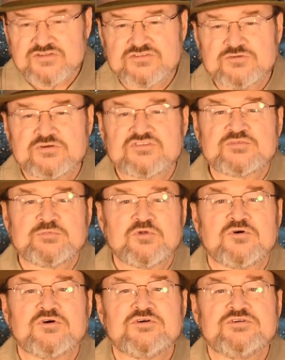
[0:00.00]
is to
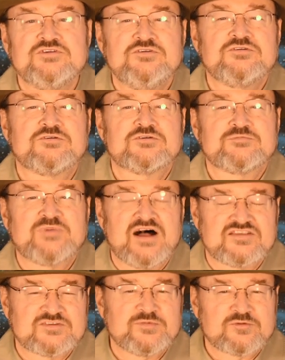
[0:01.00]
explore your
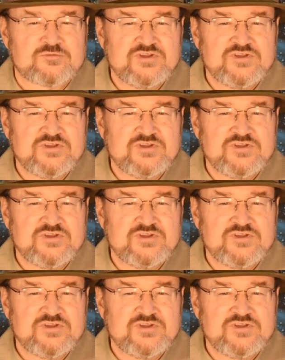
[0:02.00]
possible